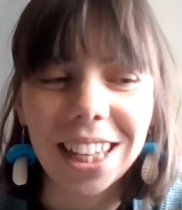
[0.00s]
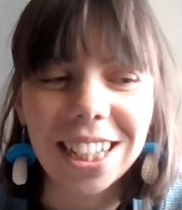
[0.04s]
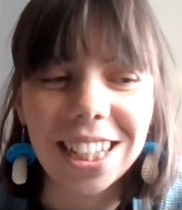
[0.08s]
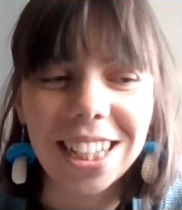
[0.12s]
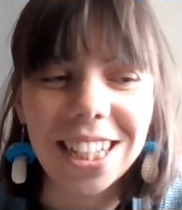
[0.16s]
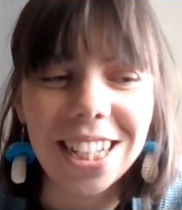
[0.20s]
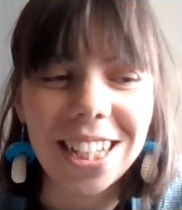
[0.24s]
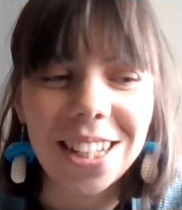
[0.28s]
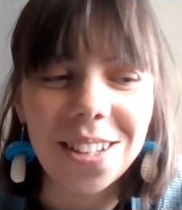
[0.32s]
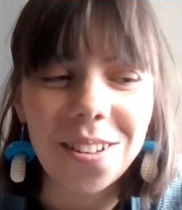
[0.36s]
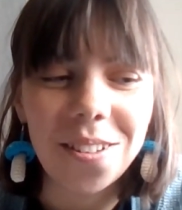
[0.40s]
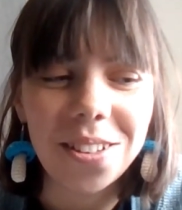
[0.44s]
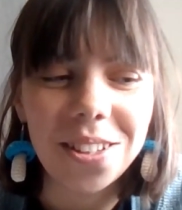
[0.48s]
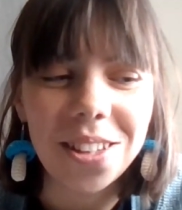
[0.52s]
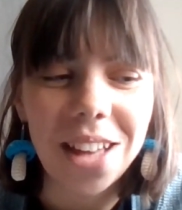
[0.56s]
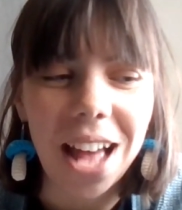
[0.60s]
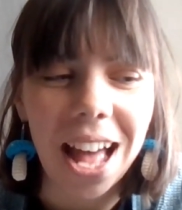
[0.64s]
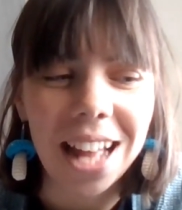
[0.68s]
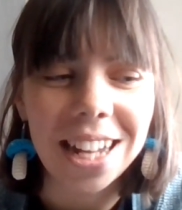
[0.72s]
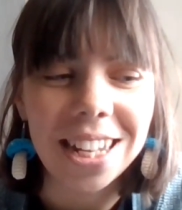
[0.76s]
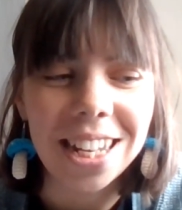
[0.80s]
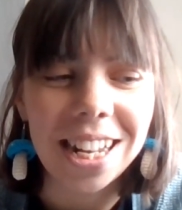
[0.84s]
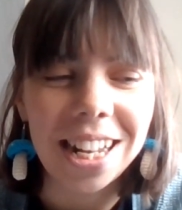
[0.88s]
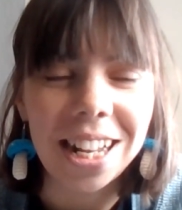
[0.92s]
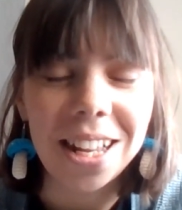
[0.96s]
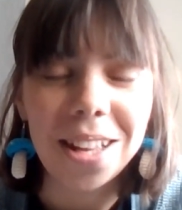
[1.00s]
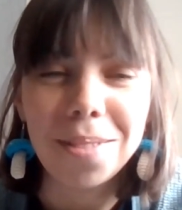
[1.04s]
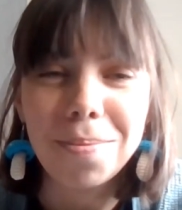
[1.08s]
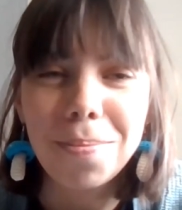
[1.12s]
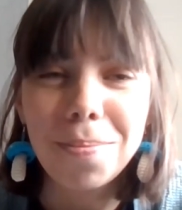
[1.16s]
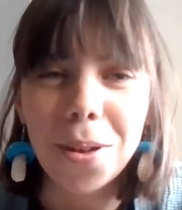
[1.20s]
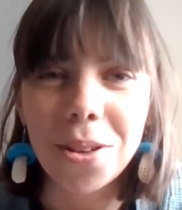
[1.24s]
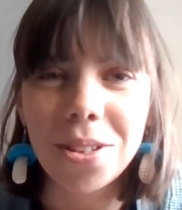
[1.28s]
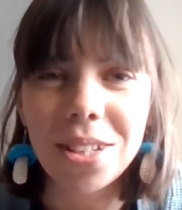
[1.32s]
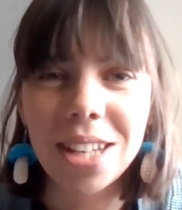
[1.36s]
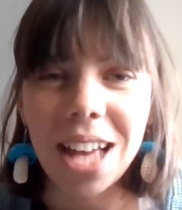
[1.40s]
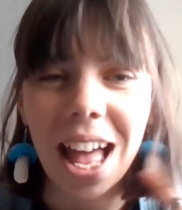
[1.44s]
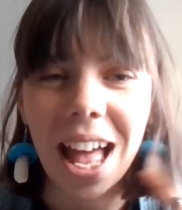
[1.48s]
she's also added a little
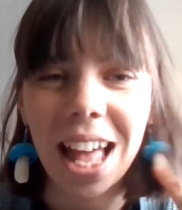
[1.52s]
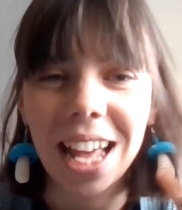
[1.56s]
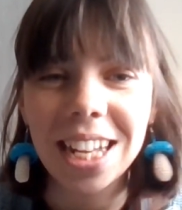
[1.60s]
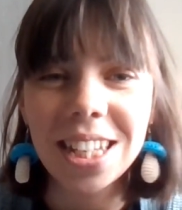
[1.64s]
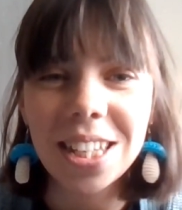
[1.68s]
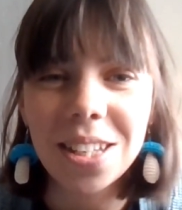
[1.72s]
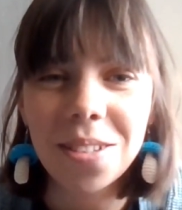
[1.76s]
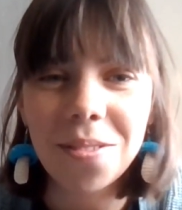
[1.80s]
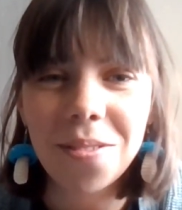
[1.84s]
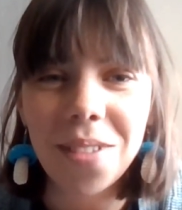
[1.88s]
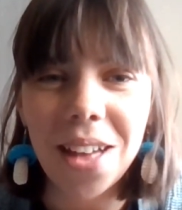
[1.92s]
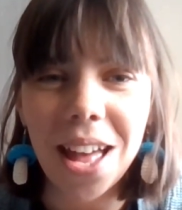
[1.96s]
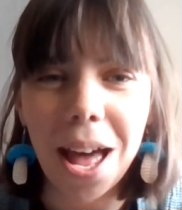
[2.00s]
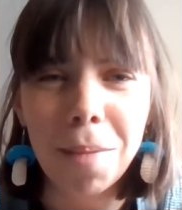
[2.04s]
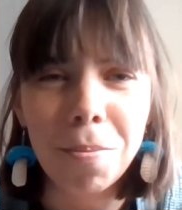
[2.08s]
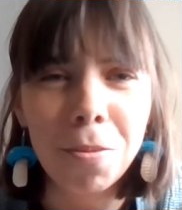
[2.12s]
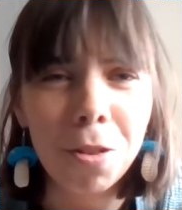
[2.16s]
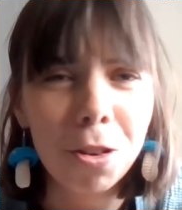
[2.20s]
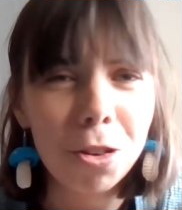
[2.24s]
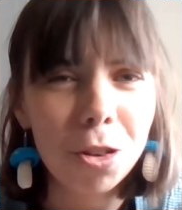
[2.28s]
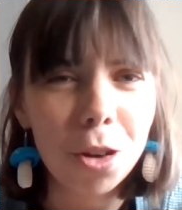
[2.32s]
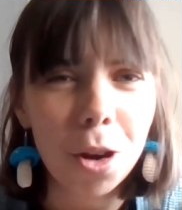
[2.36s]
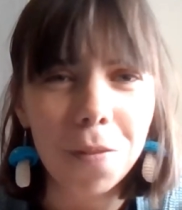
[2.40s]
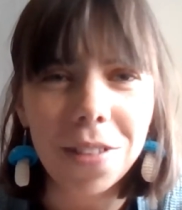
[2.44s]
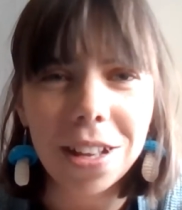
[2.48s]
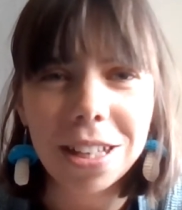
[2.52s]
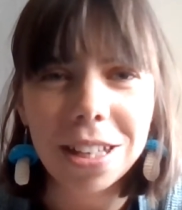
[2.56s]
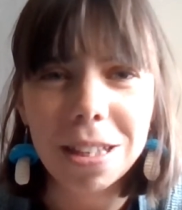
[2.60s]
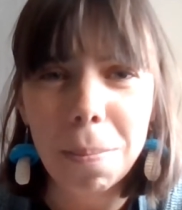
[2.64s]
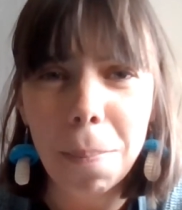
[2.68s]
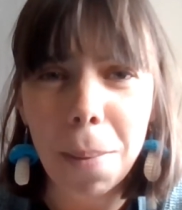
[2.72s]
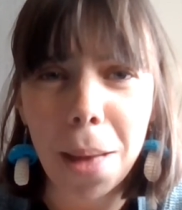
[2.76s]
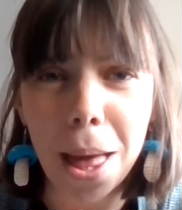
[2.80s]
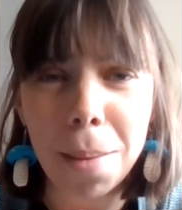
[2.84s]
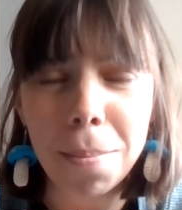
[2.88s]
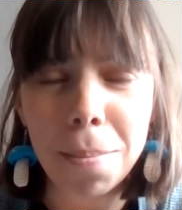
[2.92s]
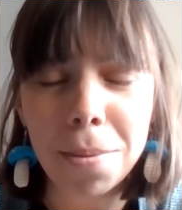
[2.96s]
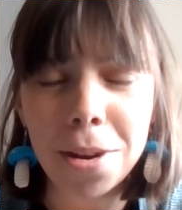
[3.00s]
bow tie to it. I'm not sure if that's
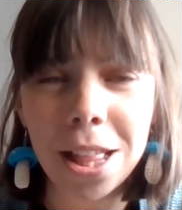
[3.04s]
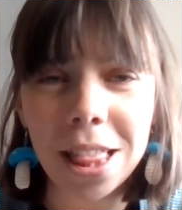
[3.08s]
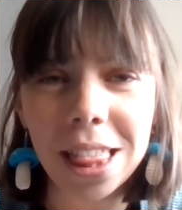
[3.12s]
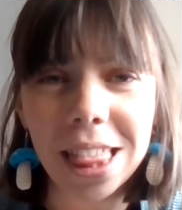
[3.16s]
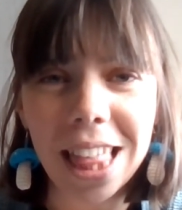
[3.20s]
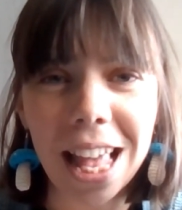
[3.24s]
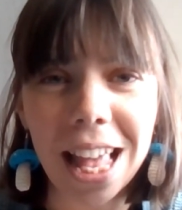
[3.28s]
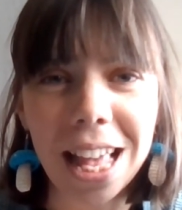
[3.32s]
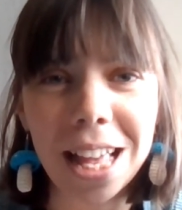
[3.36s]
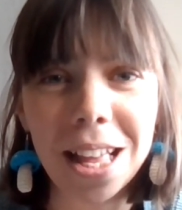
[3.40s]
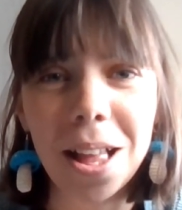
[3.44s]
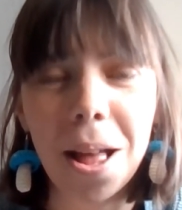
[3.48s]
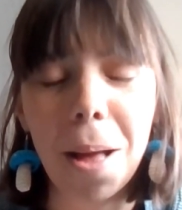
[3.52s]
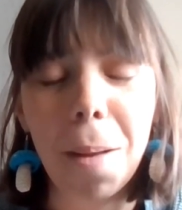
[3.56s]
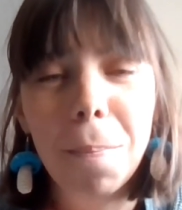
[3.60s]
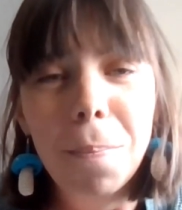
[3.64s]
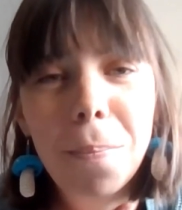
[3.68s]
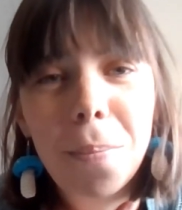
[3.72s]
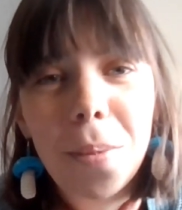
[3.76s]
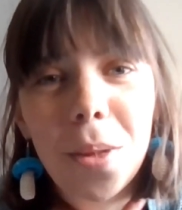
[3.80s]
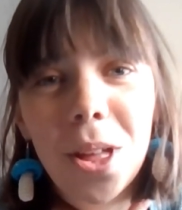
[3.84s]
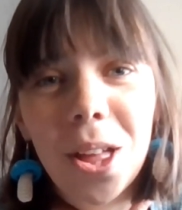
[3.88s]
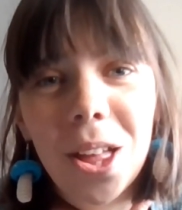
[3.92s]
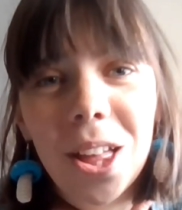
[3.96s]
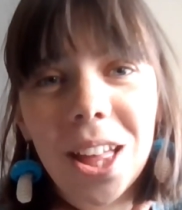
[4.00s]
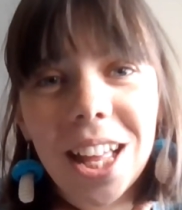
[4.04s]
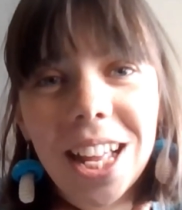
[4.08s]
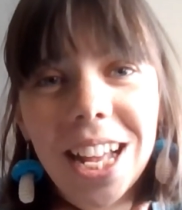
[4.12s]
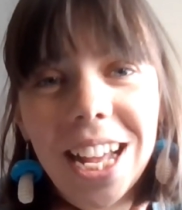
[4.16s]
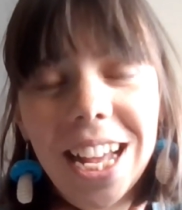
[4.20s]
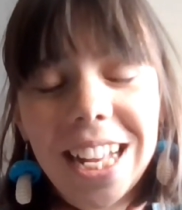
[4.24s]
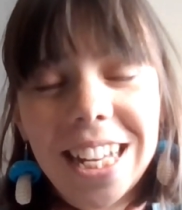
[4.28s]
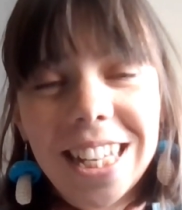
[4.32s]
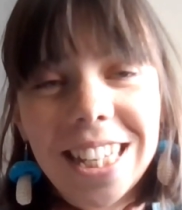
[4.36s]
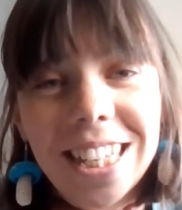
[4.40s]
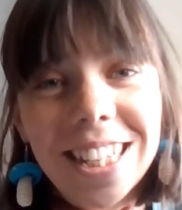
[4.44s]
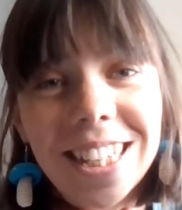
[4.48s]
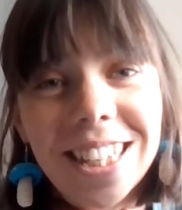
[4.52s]
a permanent thing, but
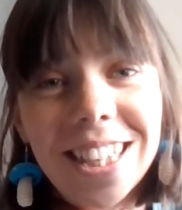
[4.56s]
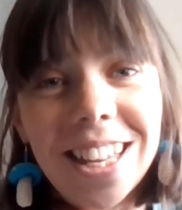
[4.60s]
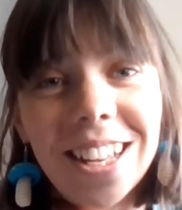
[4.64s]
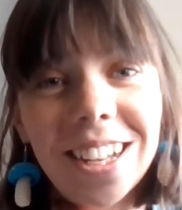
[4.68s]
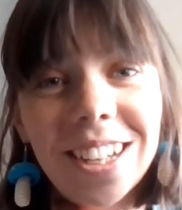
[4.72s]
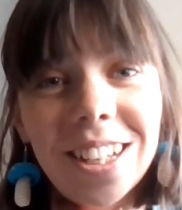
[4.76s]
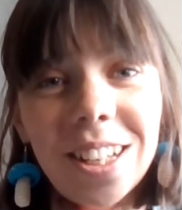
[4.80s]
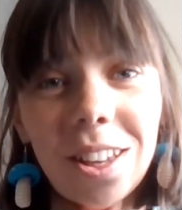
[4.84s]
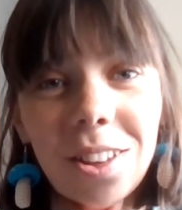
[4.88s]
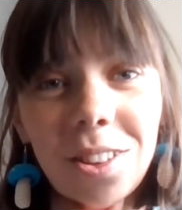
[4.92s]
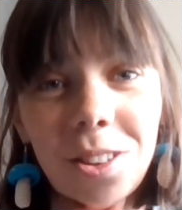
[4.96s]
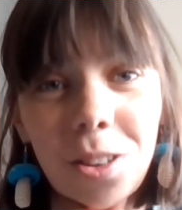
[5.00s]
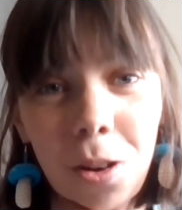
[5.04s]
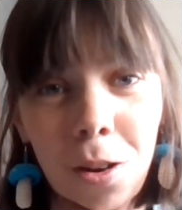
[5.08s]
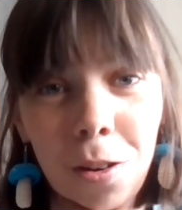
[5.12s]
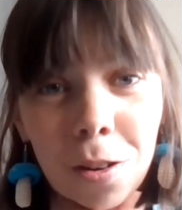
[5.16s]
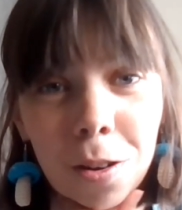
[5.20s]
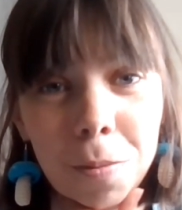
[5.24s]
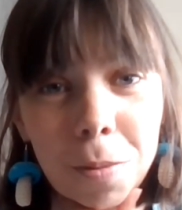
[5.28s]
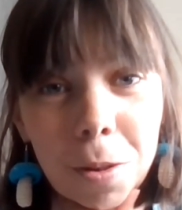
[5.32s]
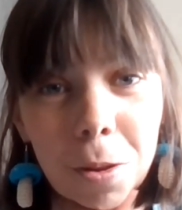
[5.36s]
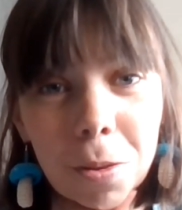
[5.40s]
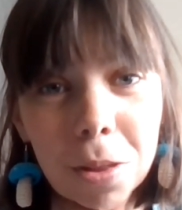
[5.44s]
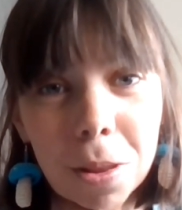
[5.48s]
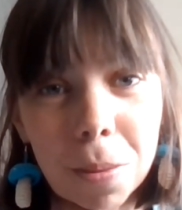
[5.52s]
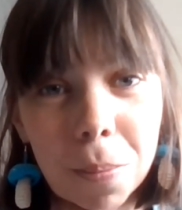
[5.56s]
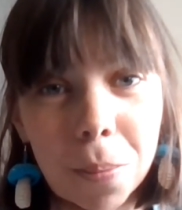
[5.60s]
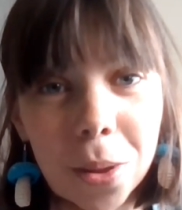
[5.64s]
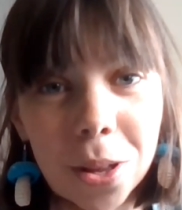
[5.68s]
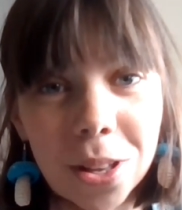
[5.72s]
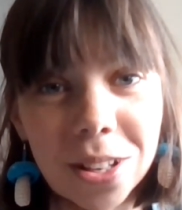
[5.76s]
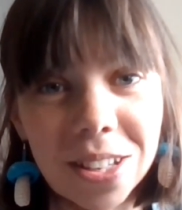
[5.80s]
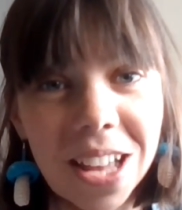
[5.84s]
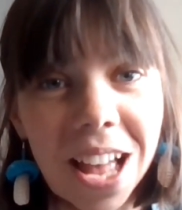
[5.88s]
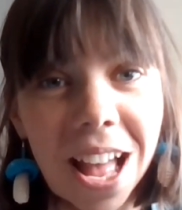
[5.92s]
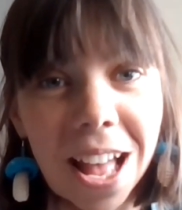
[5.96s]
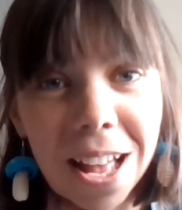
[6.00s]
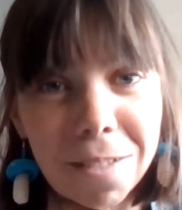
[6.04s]
it does look adorable with a bow
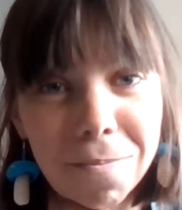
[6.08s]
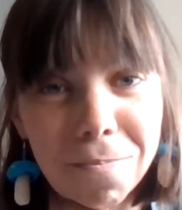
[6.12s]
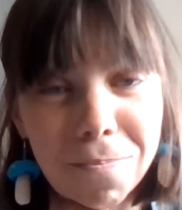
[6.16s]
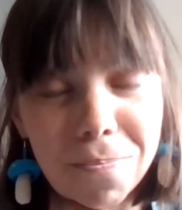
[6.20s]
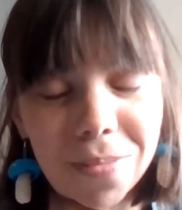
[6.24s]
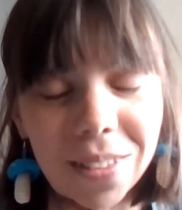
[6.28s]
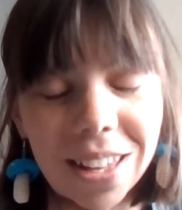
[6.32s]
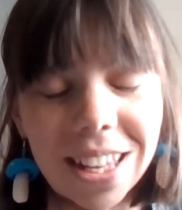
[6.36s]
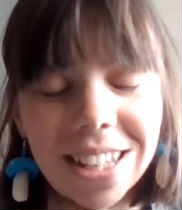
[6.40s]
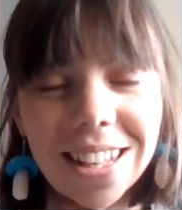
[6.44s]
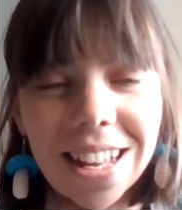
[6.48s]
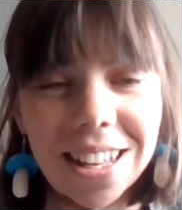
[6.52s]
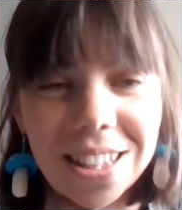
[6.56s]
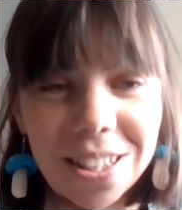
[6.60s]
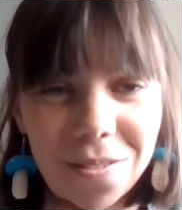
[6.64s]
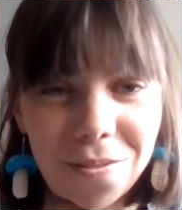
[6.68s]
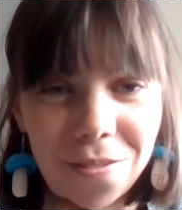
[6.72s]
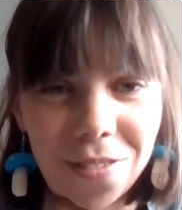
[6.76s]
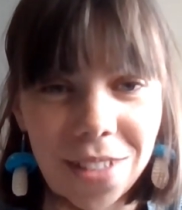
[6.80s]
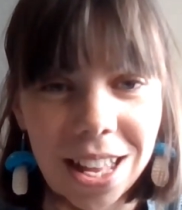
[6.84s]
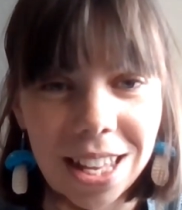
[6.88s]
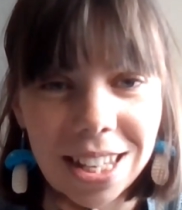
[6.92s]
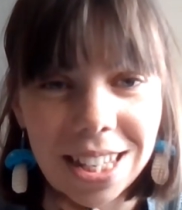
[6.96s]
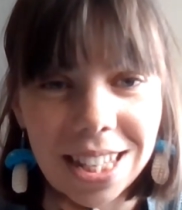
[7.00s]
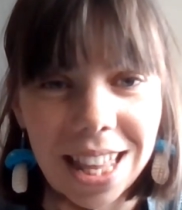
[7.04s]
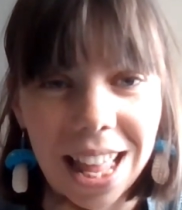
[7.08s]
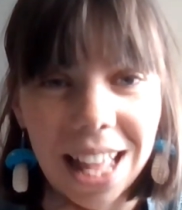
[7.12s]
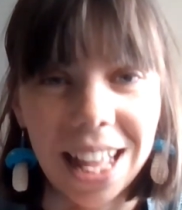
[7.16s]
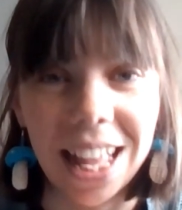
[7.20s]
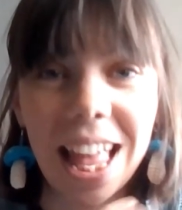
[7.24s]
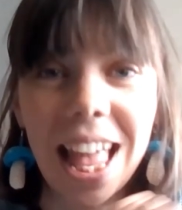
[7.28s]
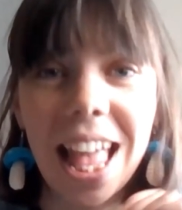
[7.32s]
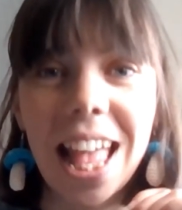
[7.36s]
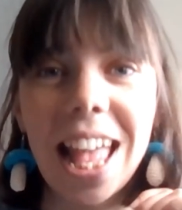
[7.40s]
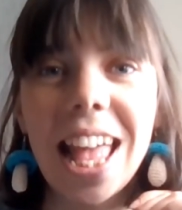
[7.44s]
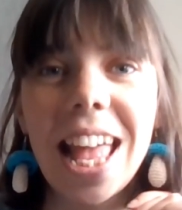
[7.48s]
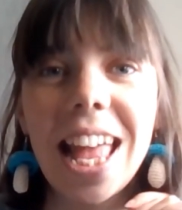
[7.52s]
tie. So that's the first thing.